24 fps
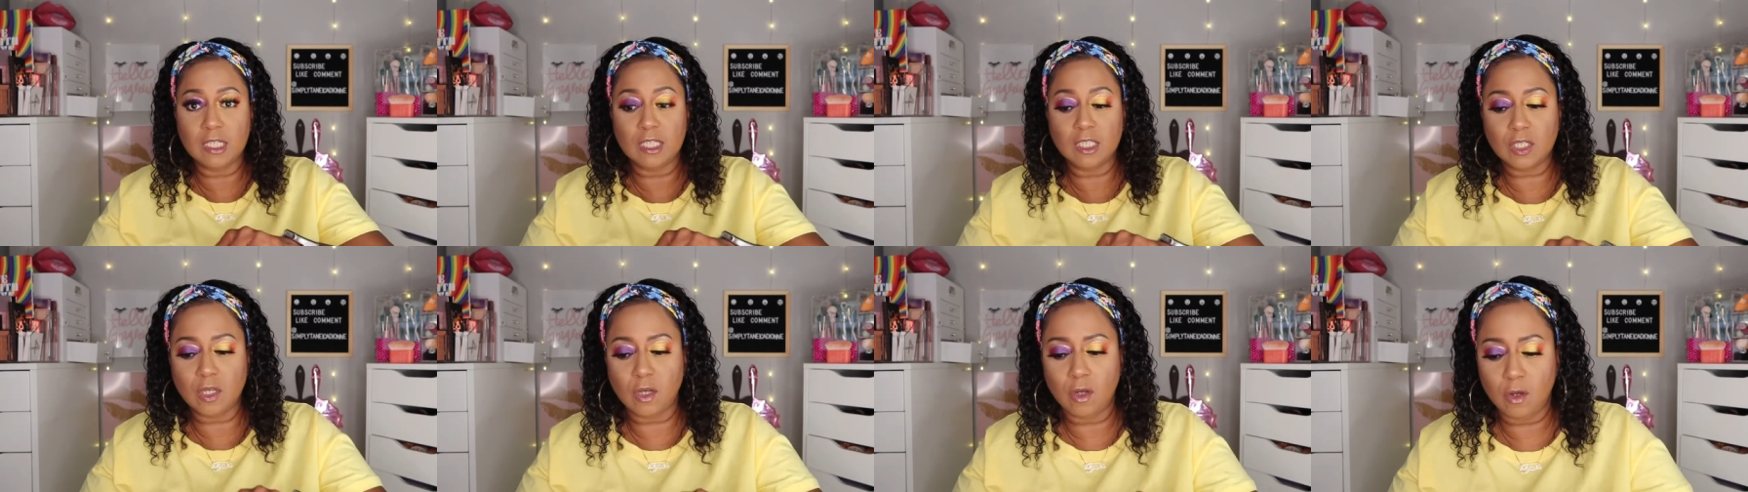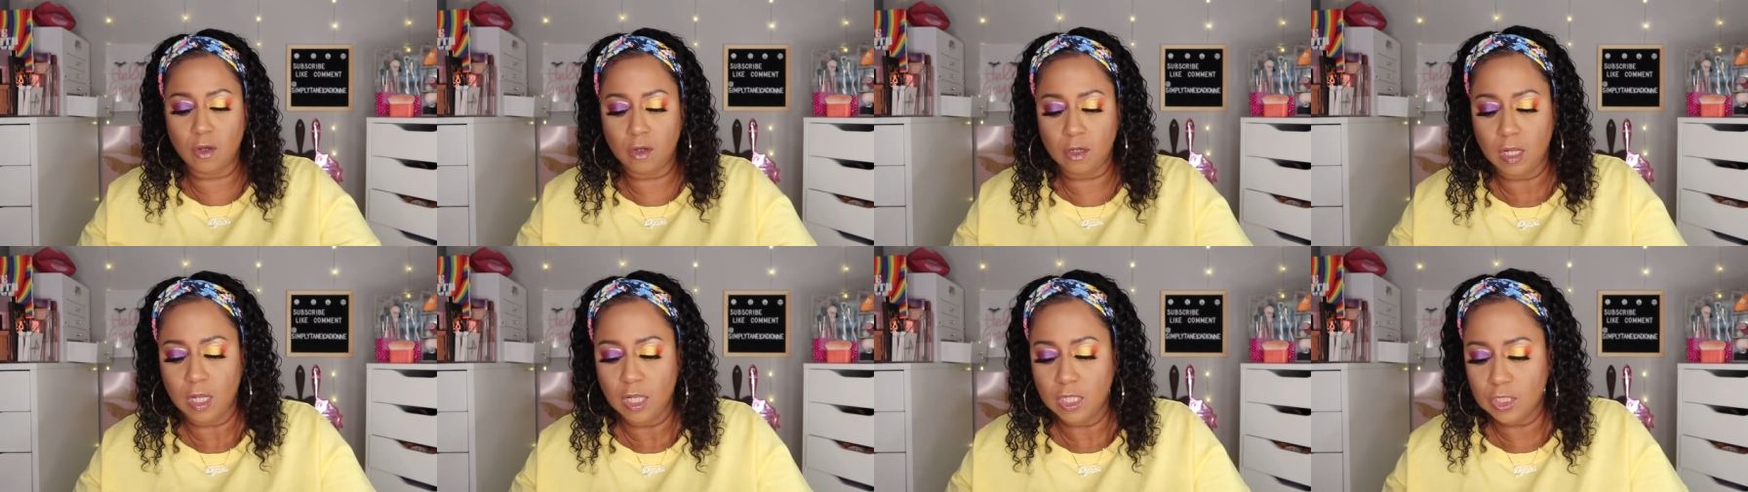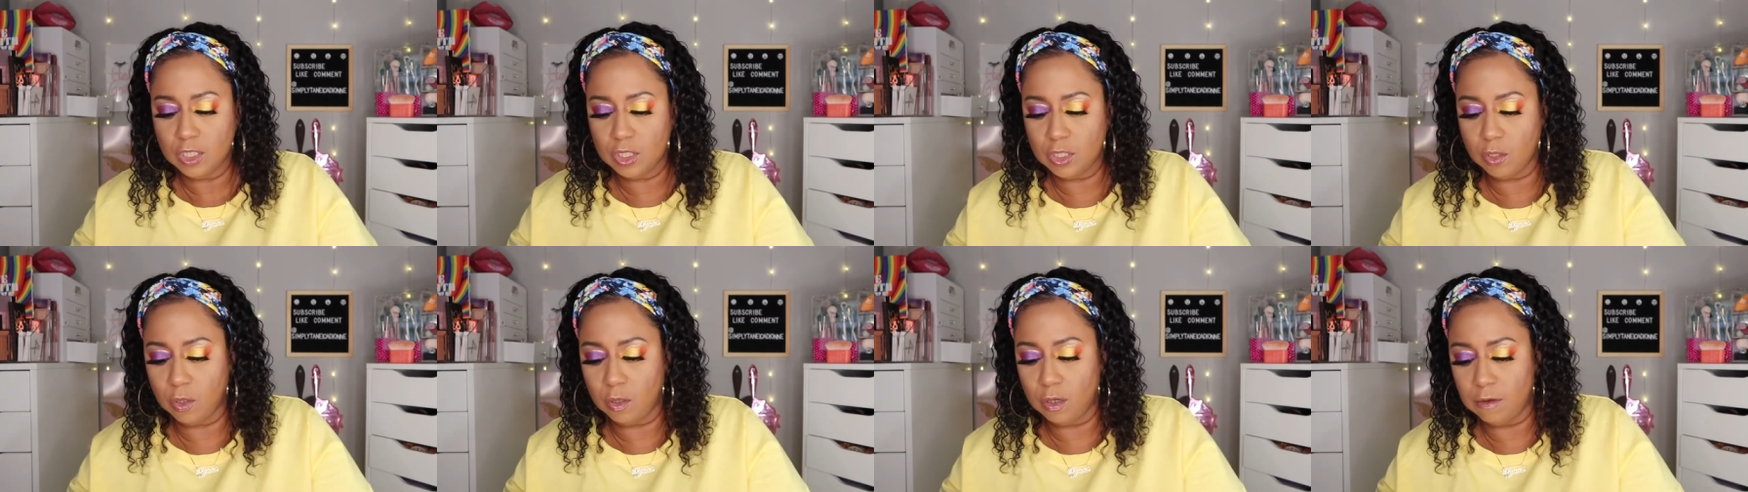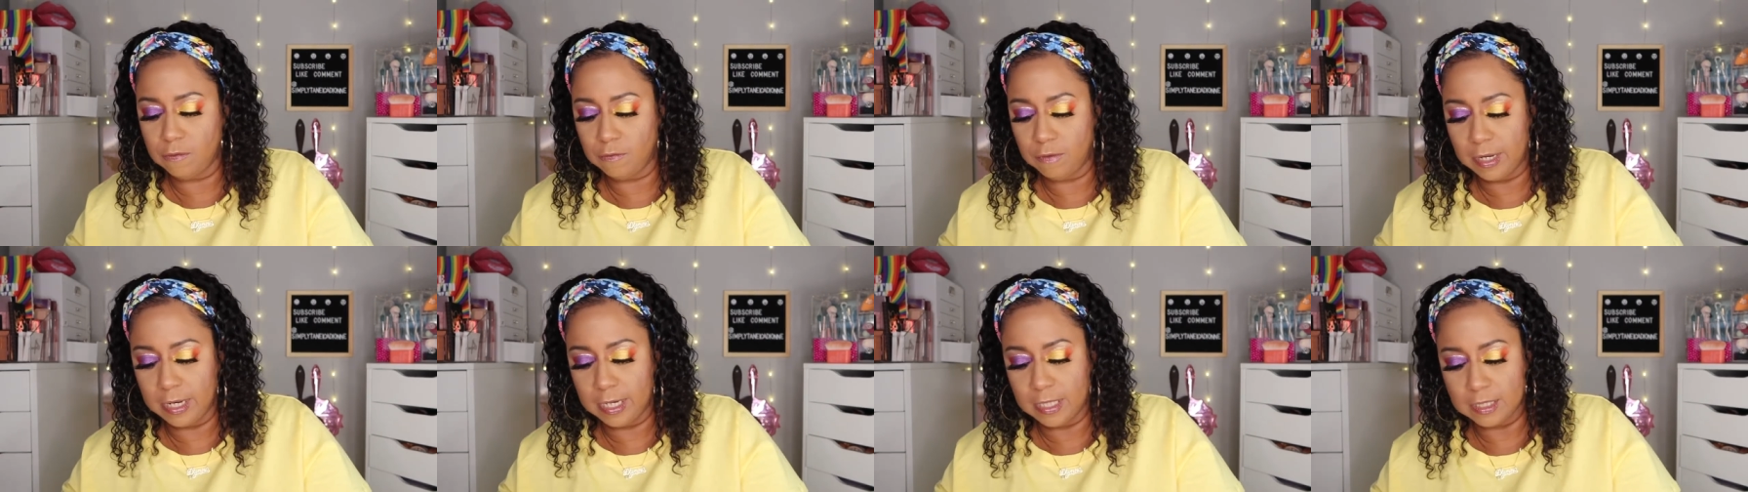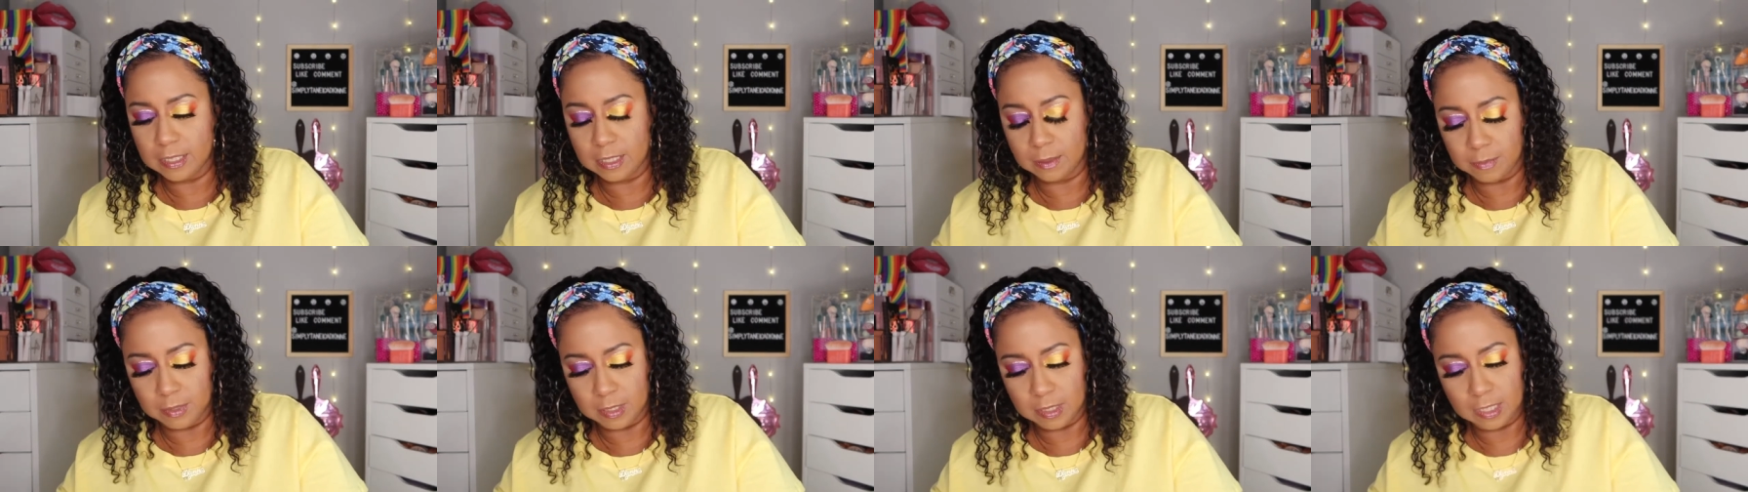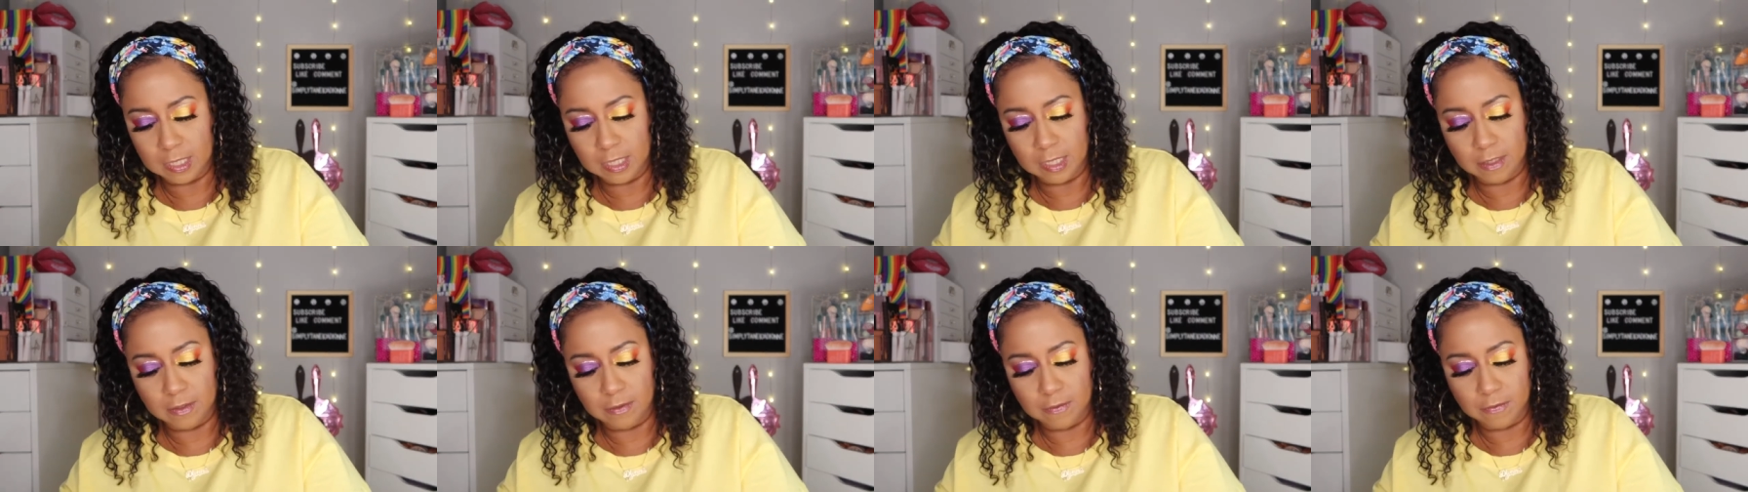and it's called Star Ranch, I
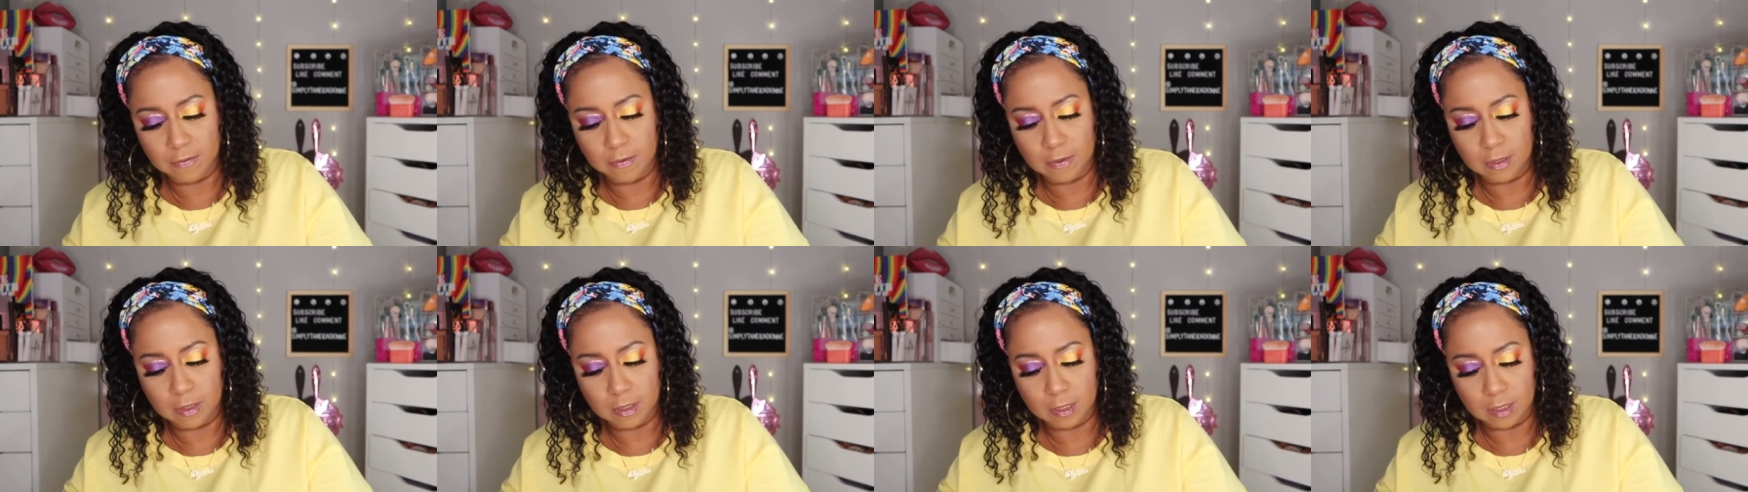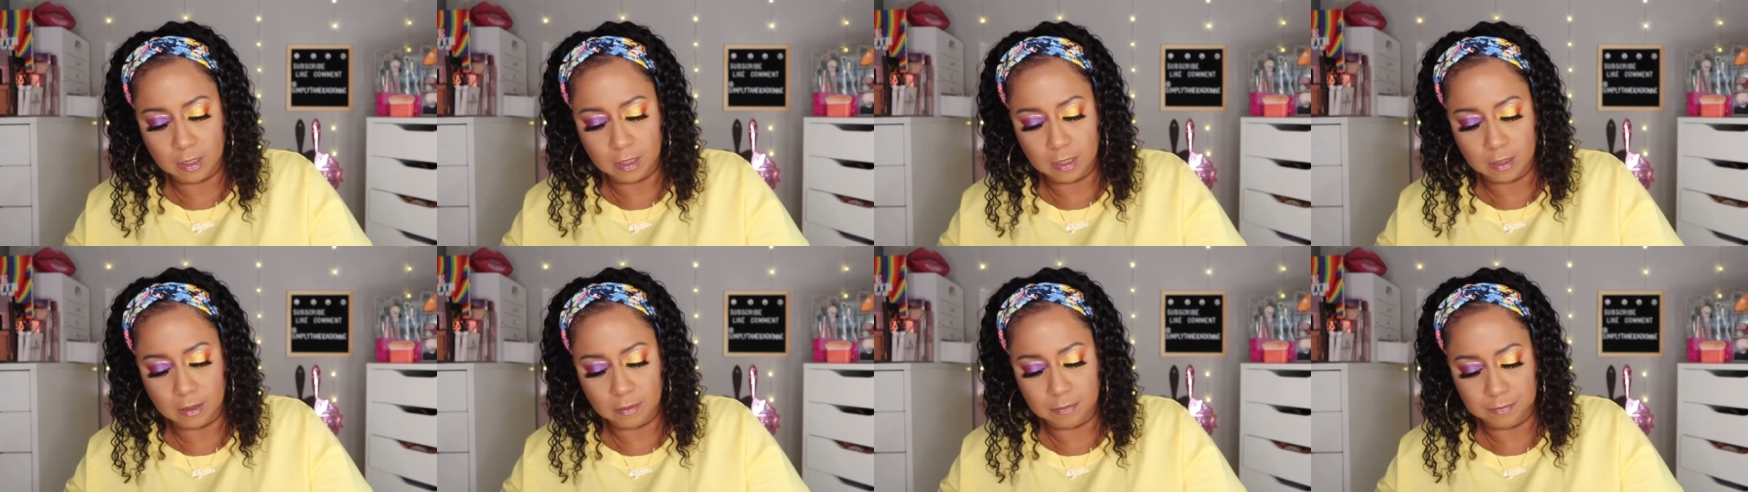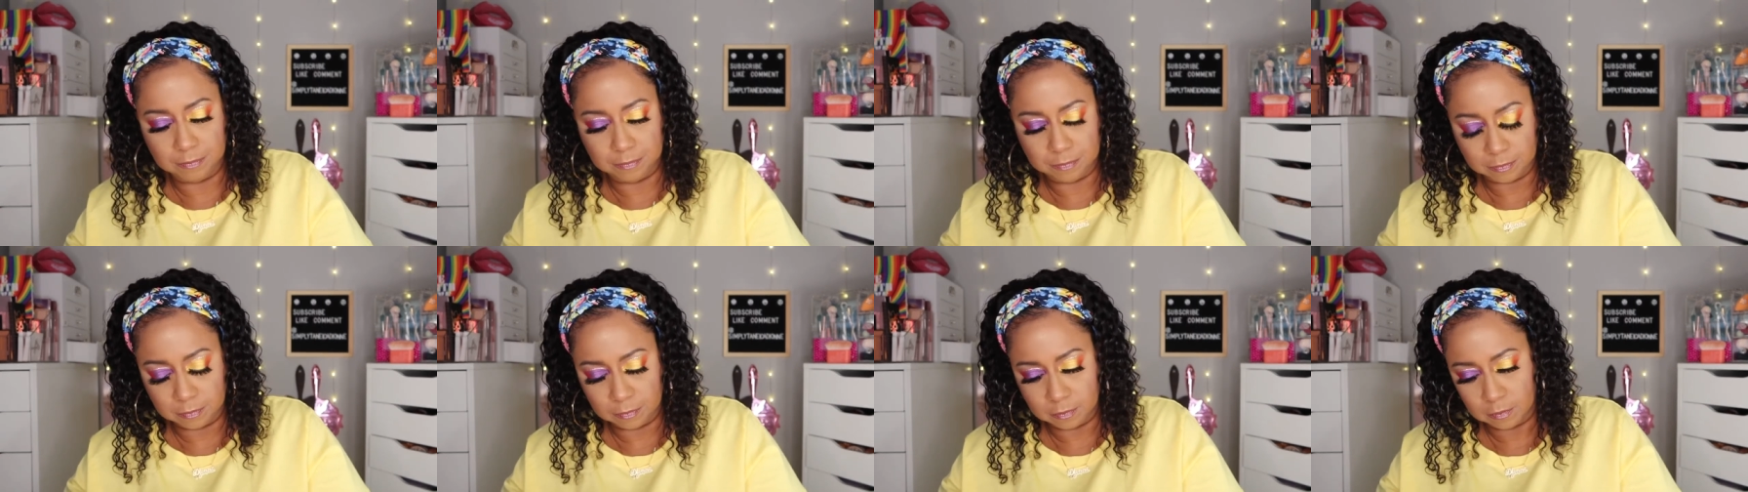believe. Um,